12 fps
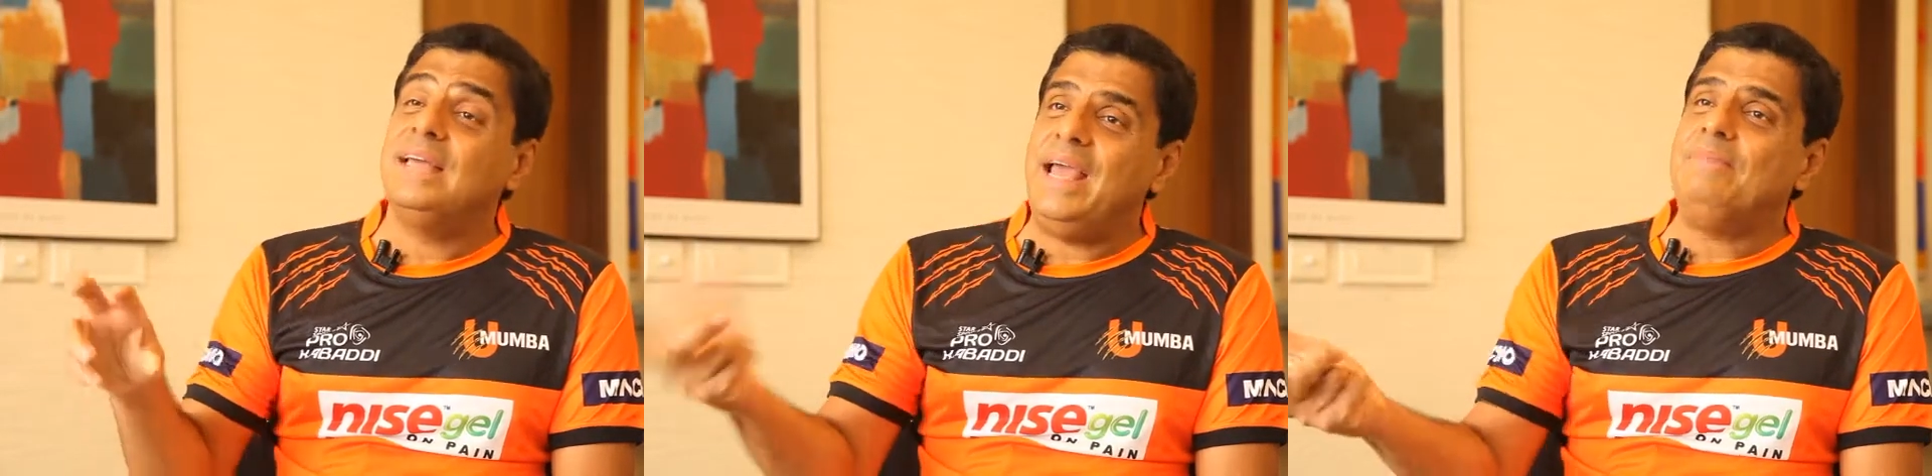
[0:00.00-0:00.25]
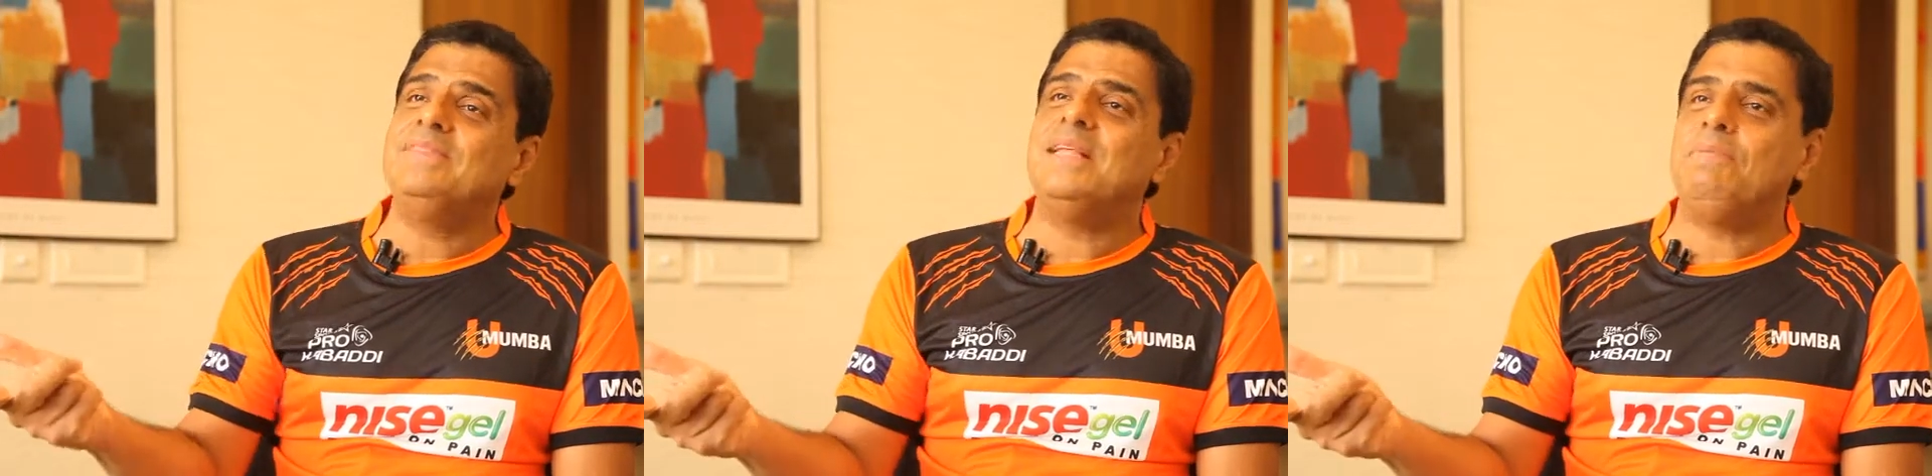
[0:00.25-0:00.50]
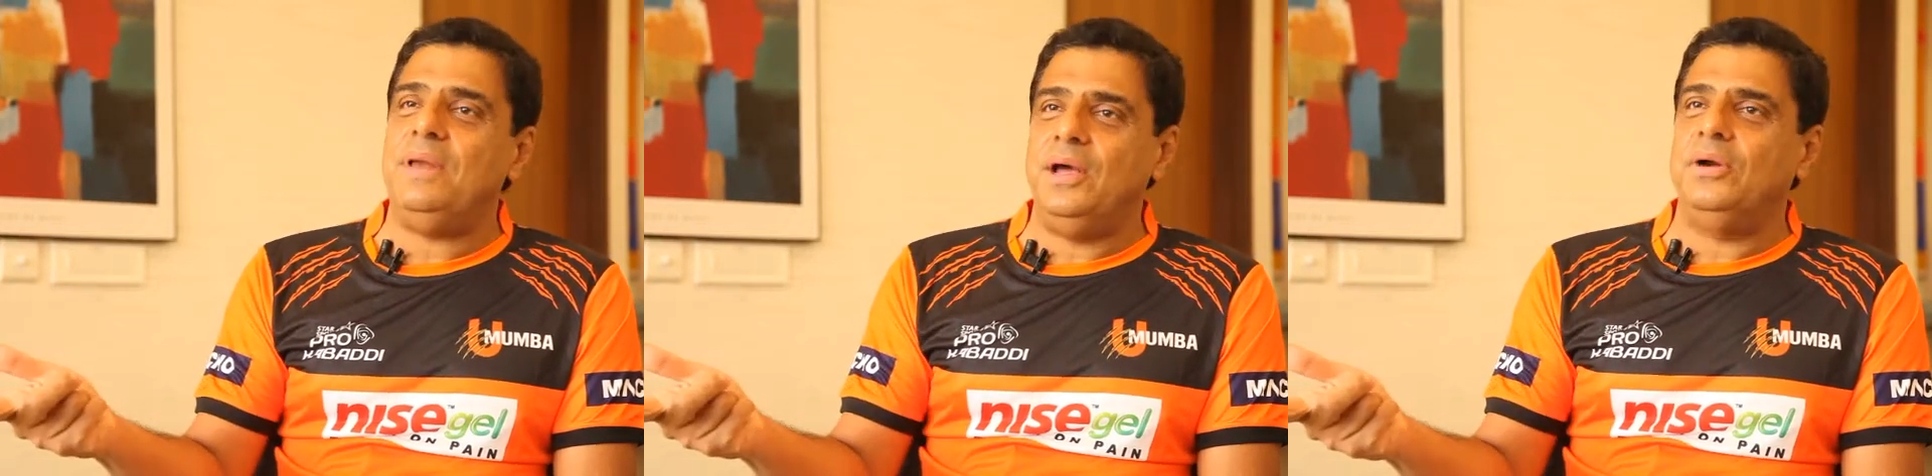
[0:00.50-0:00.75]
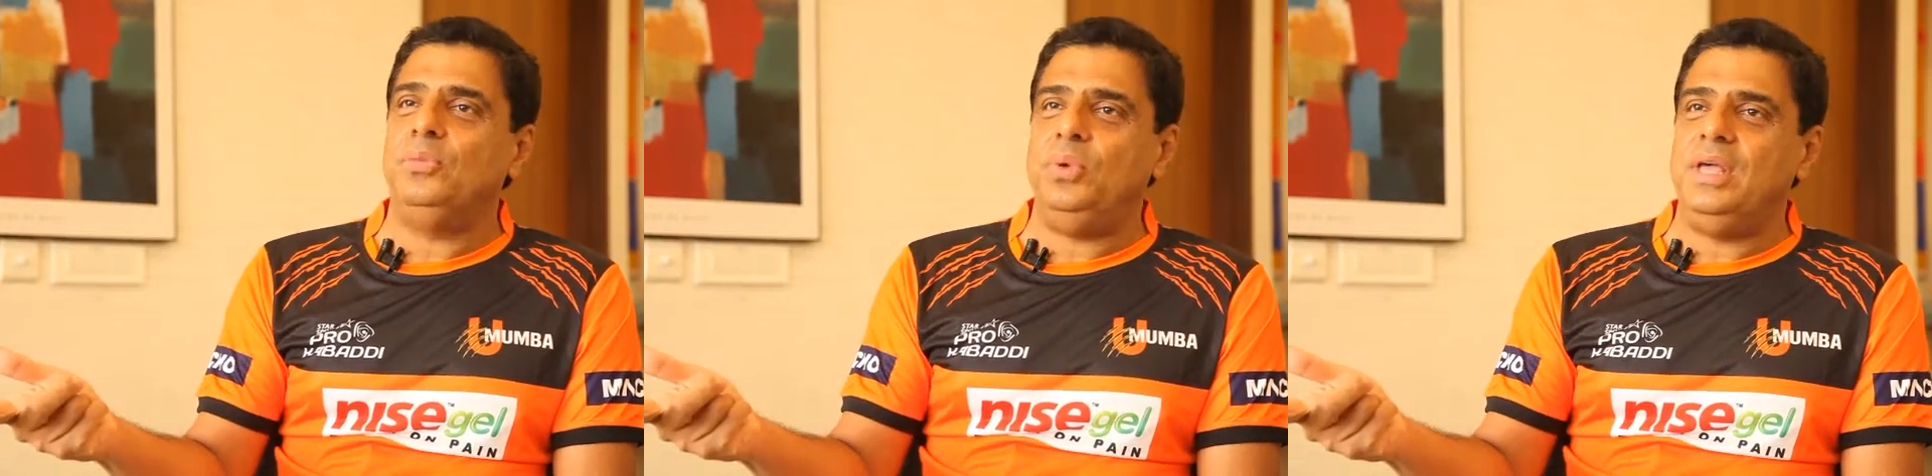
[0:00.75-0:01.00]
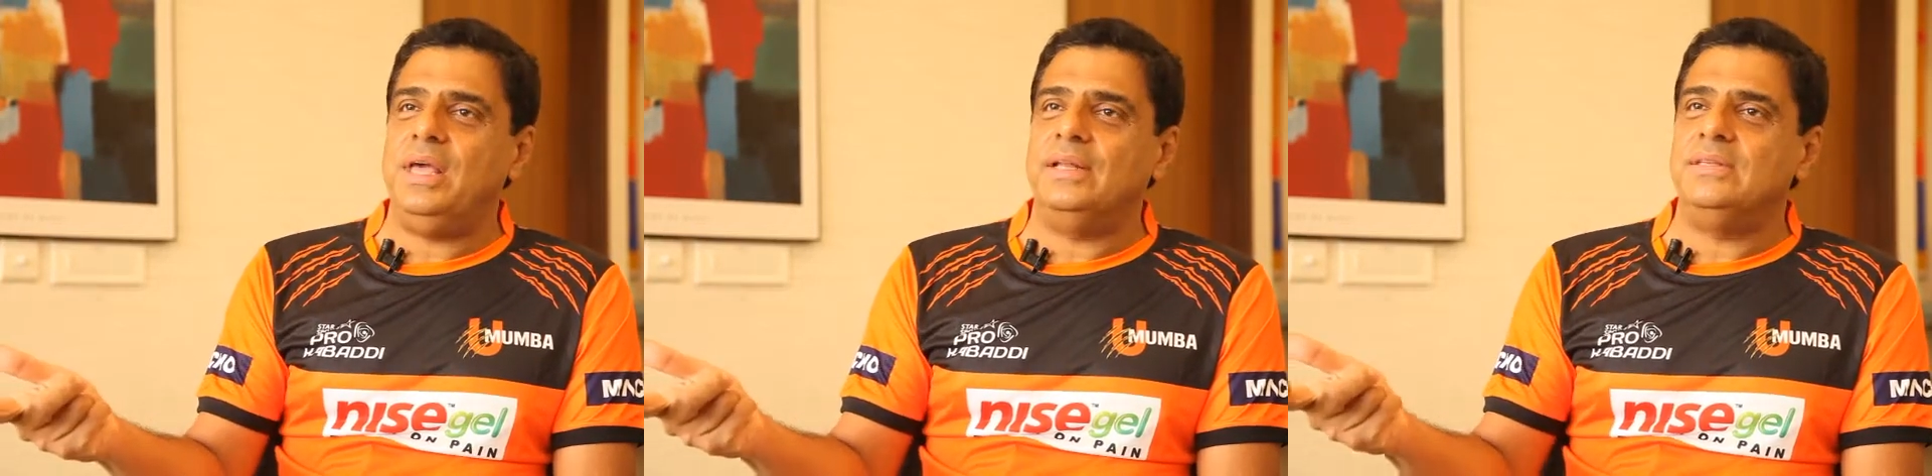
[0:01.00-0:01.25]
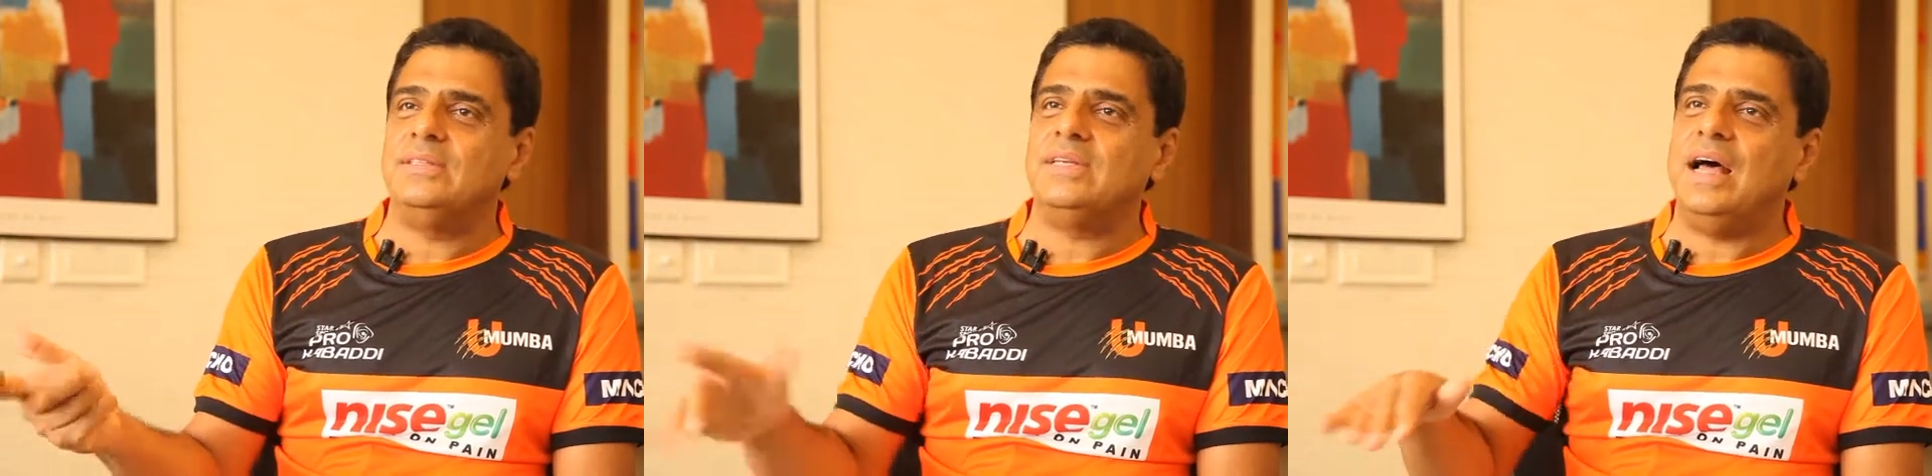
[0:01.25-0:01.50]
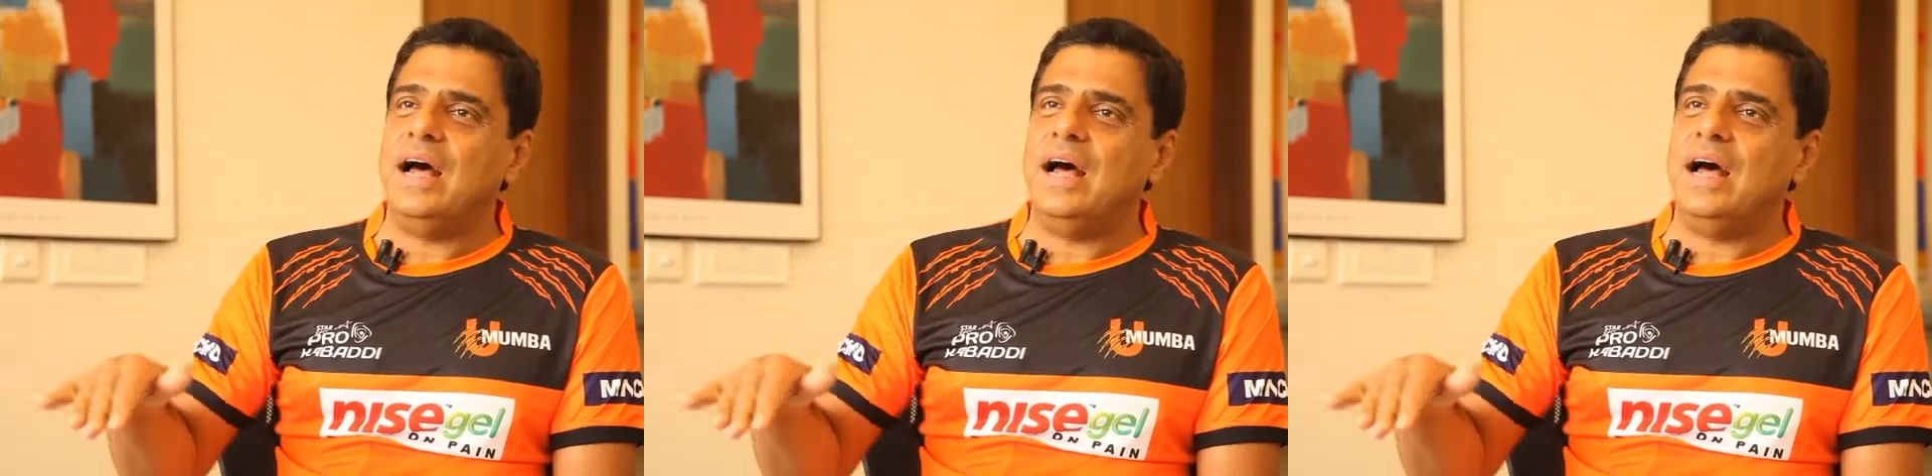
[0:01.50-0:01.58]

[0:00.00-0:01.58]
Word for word: games they play on weekends